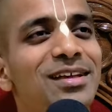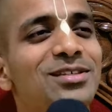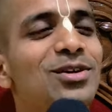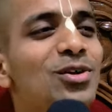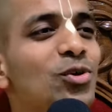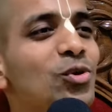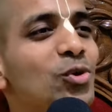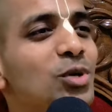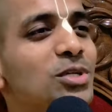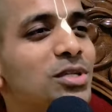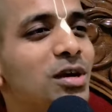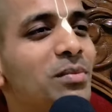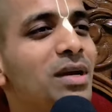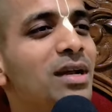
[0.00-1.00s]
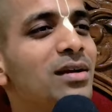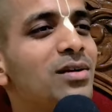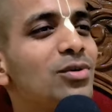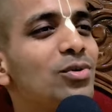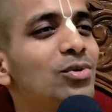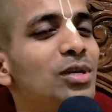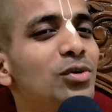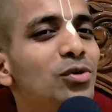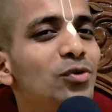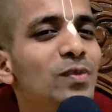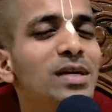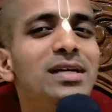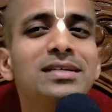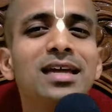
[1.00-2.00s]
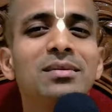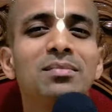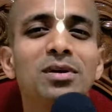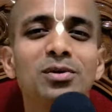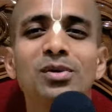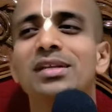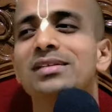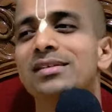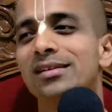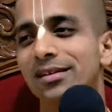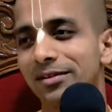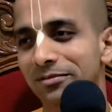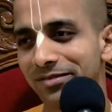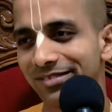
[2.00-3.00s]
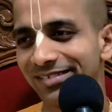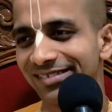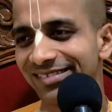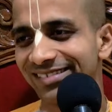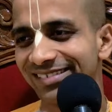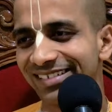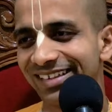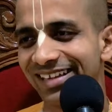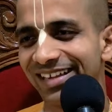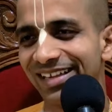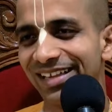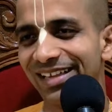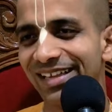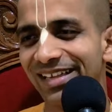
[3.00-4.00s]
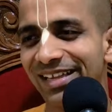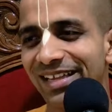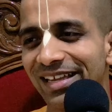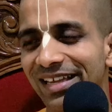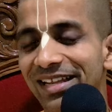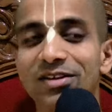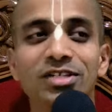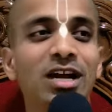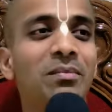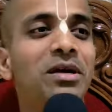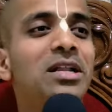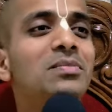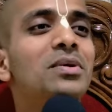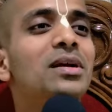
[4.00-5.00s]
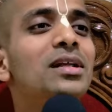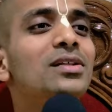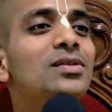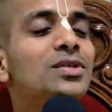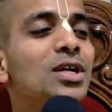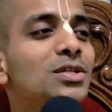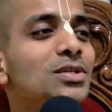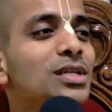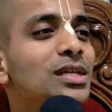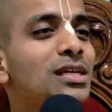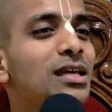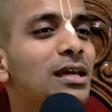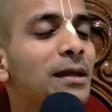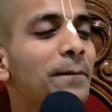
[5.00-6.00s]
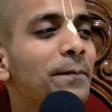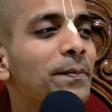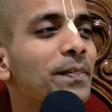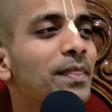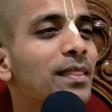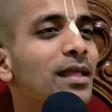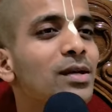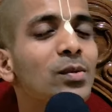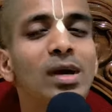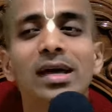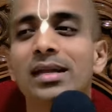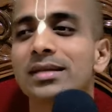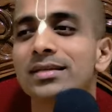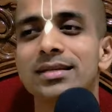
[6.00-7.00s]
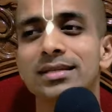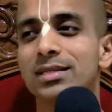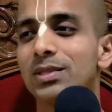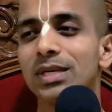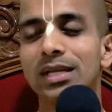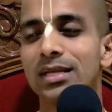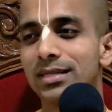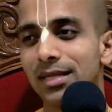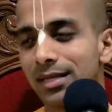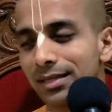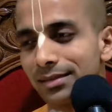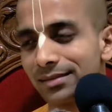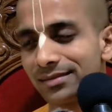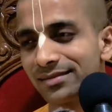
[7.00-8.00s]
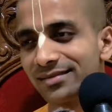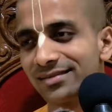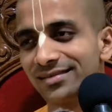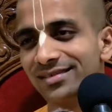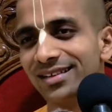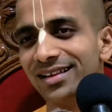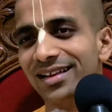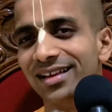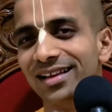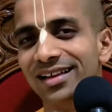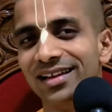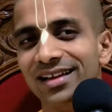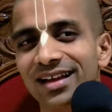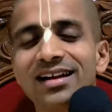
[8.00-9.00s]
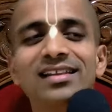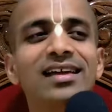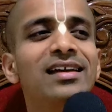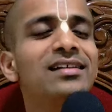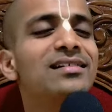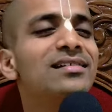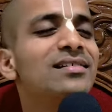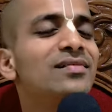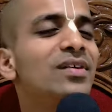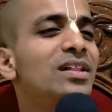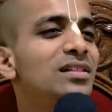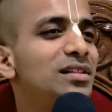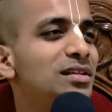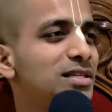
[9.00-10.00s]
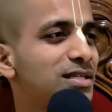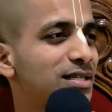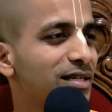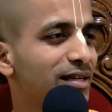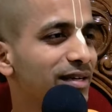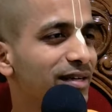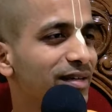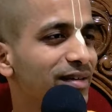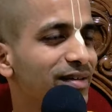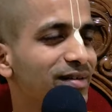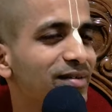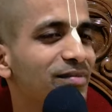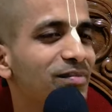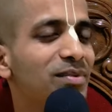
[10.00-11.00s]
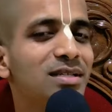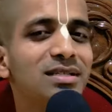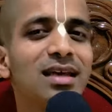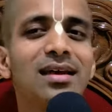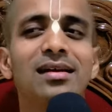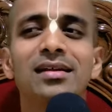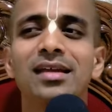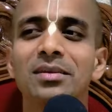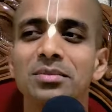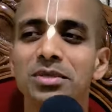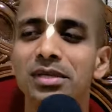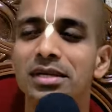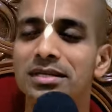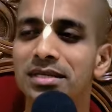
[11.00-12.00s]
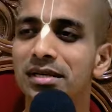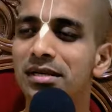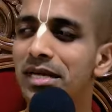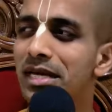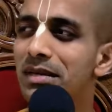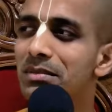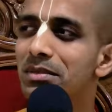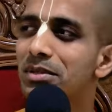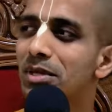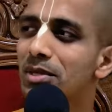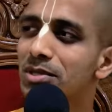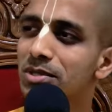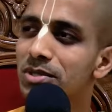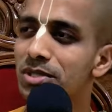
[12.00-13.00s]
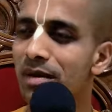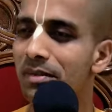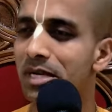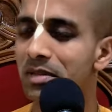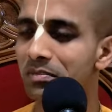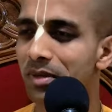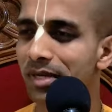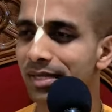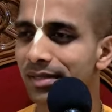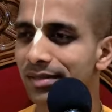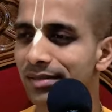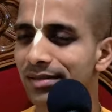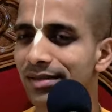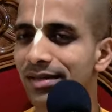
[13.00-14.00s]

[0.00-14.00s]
So Guru is coming to the would-be disciple to initiate him. Now Shyamanand Pandit was also thinking that where is this Sri Rasika? And then when this personality came, Sri Rasika came close to Shyamanand Pandit,